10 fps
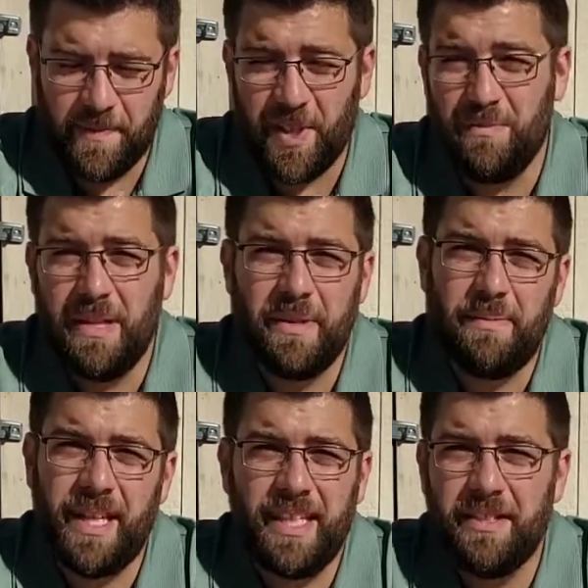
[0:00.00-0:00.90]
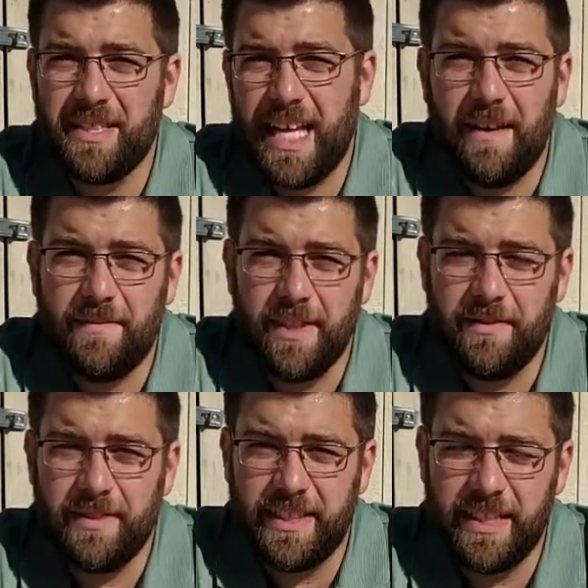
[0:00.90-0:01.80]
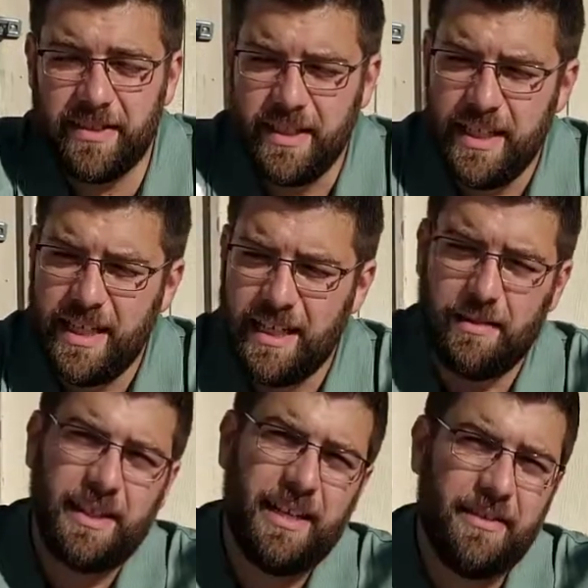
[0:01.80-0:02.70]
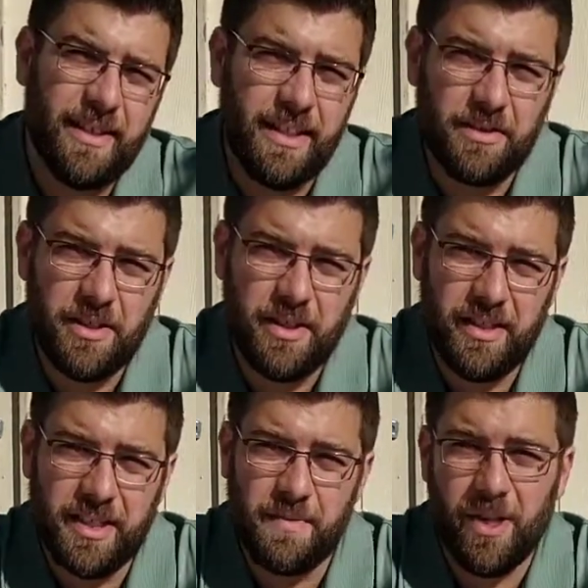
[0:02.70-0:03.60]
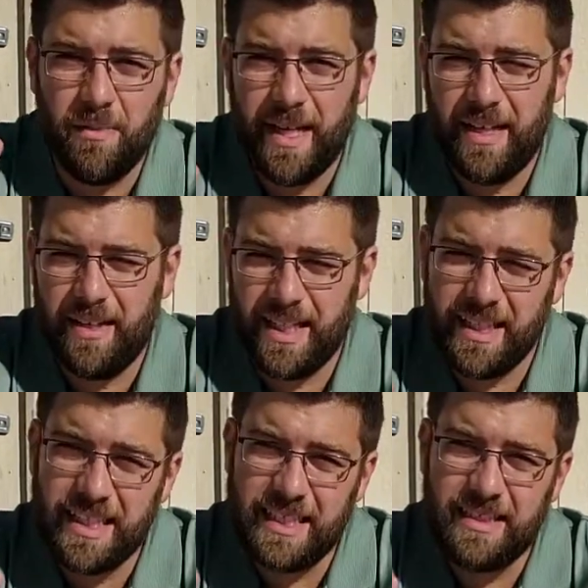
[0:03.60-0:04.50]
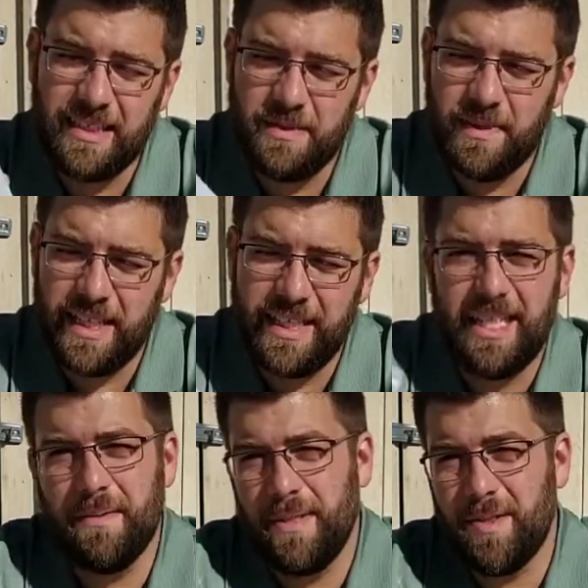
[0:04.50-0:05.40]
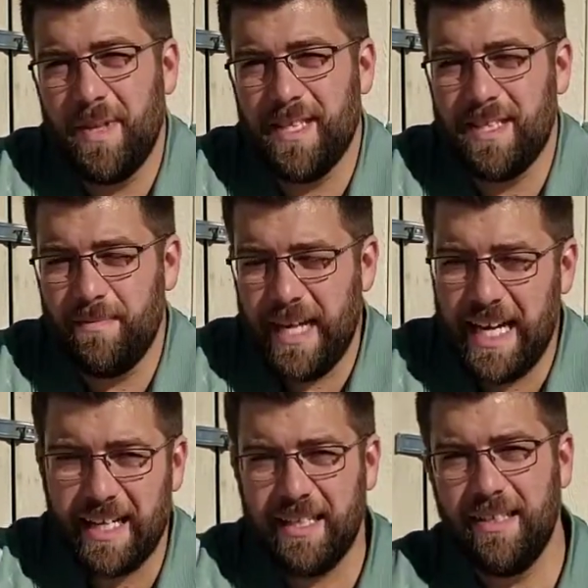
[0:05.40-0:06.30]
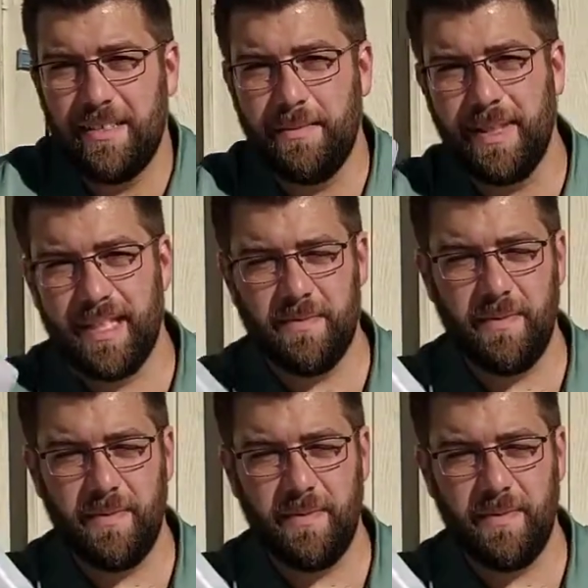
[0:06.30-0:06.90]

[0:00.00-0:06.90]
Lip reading: or maybe I plan to use a campfire for dinner. I'll carry the alcohol in a smaller bottle like this. This way it takes up less space in the pack, a little bit less